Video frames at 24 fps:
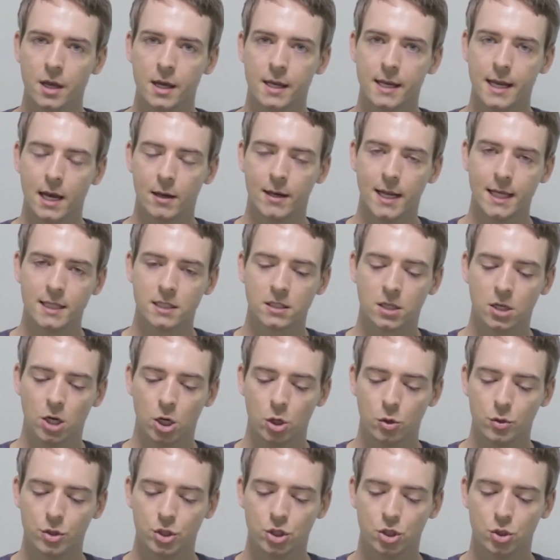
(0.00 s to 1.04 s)
Now let's
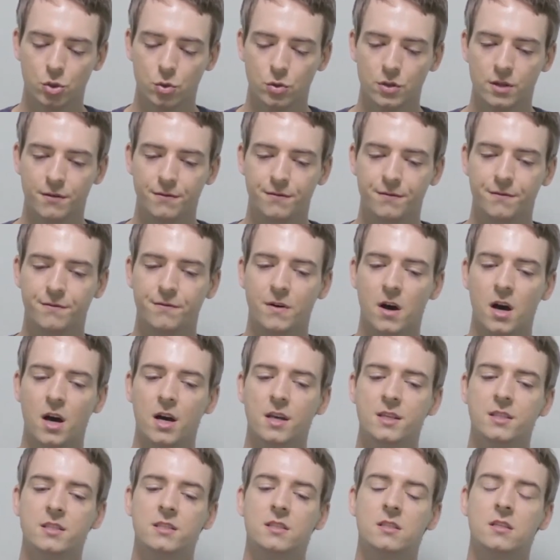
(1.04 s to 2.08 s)
go to the
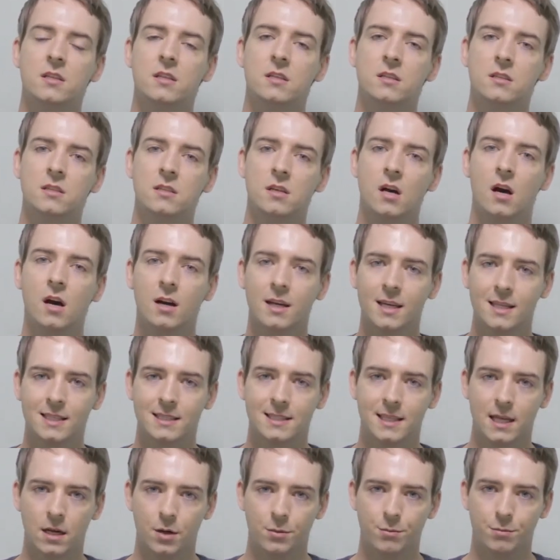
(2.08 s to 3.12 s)
first target
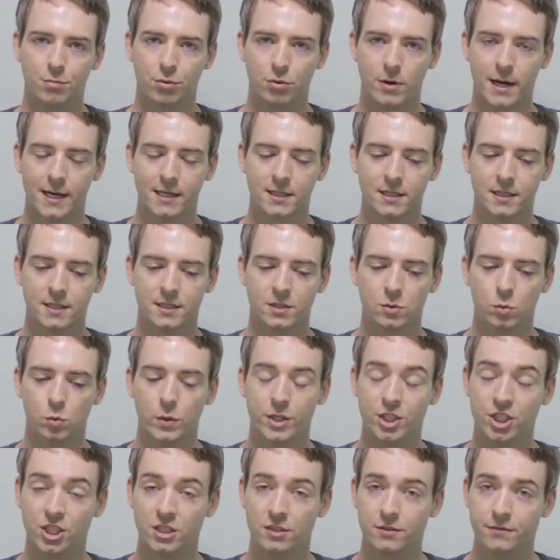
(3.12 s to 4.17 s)
sound practice,
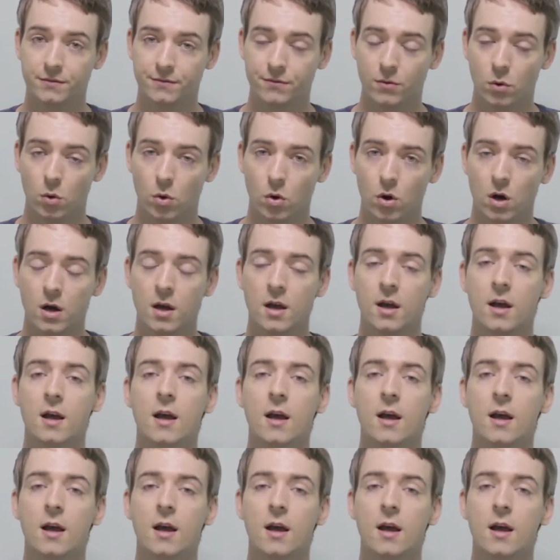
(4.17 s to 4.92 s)
which is for